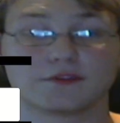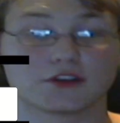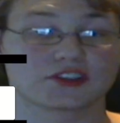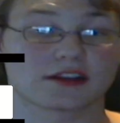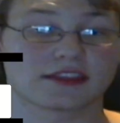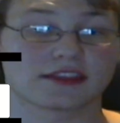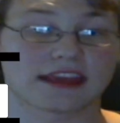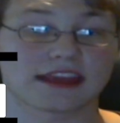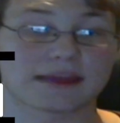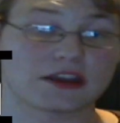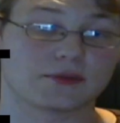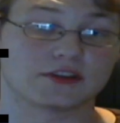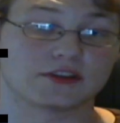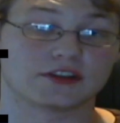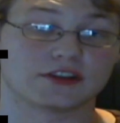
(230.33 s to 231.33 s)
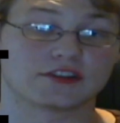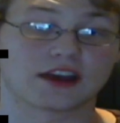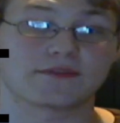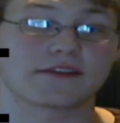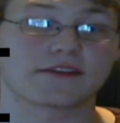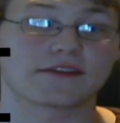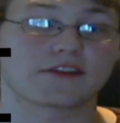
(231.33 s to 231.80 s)
When you first start the game out, you
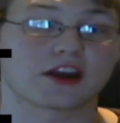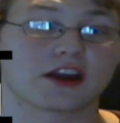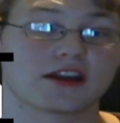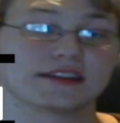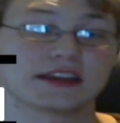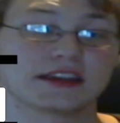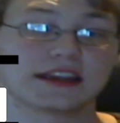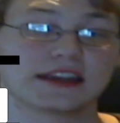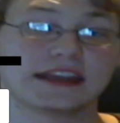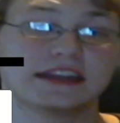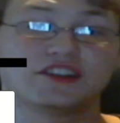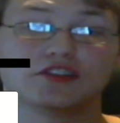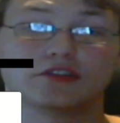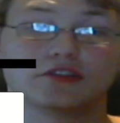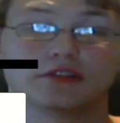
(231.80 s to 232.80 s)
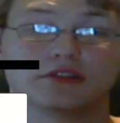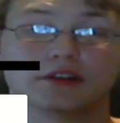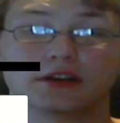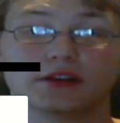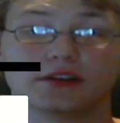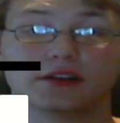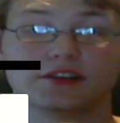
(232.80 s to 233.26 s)
put your top 5 cards into
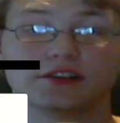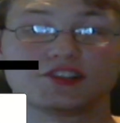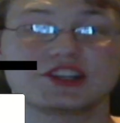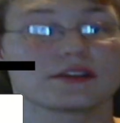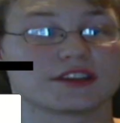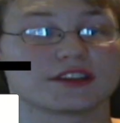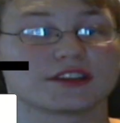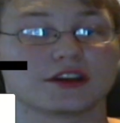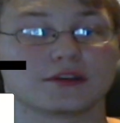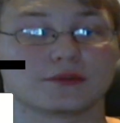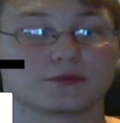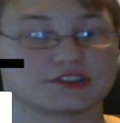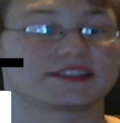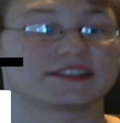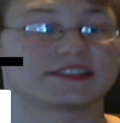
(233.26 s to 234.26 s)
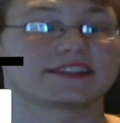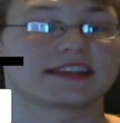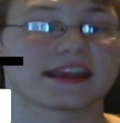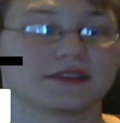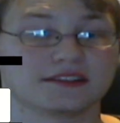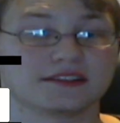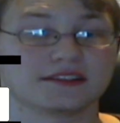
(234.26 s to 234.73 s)
your shield zone, which
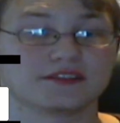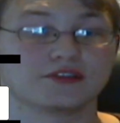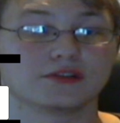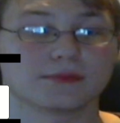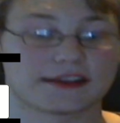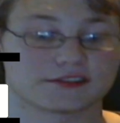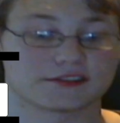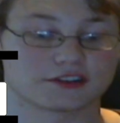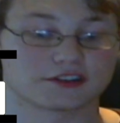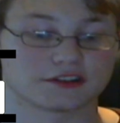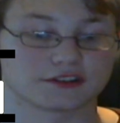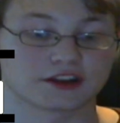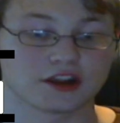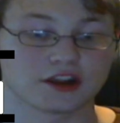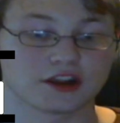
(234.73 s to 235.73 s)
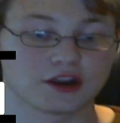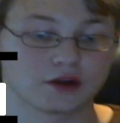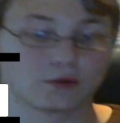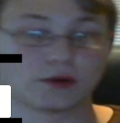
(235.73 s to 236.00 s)
is the same as Duel Masters,